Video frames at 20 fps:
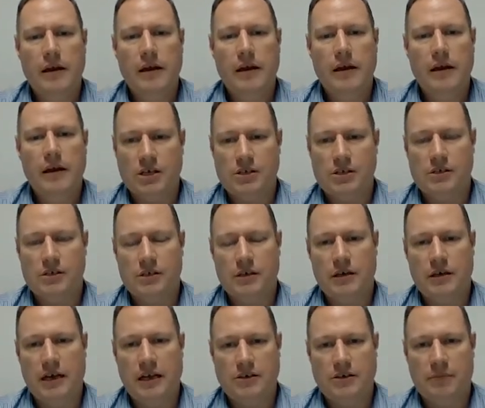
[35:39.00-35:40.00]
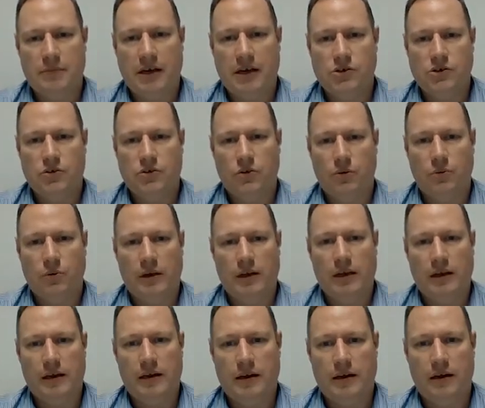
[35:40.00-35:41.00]
but we just need to make sure that
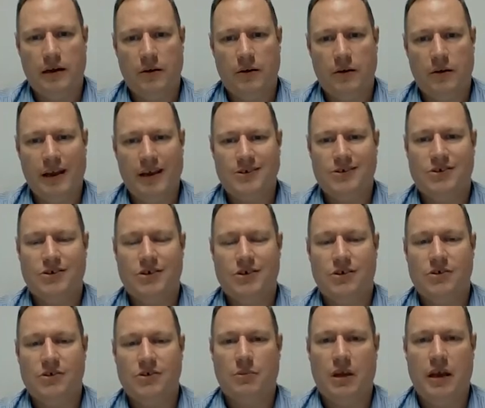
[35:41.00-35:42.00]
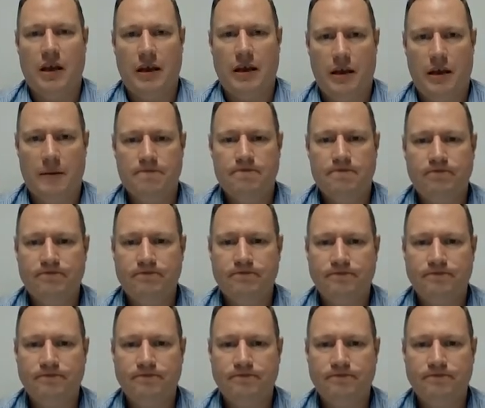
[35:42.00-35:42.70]
we exercise some care.